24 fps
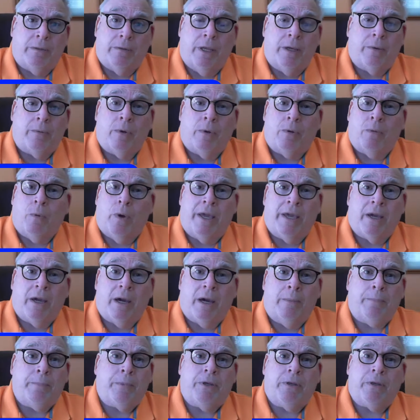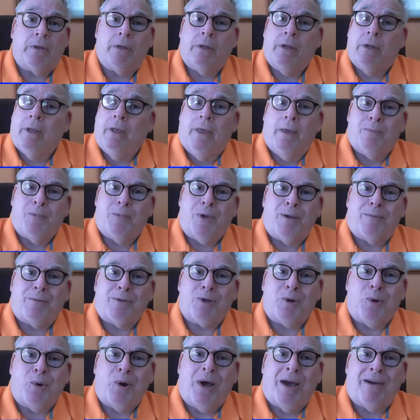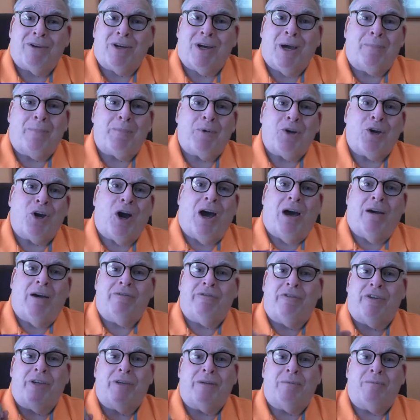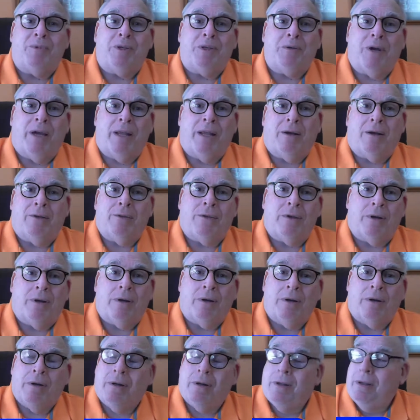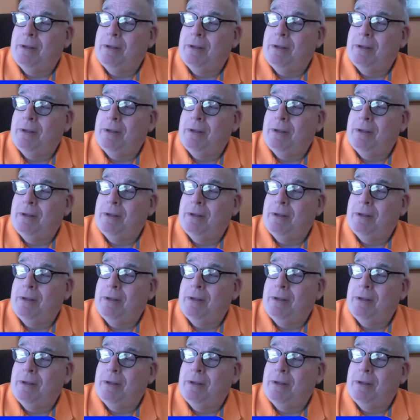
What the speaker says: They will wake up and be able to go have a cup of coffee and be right out there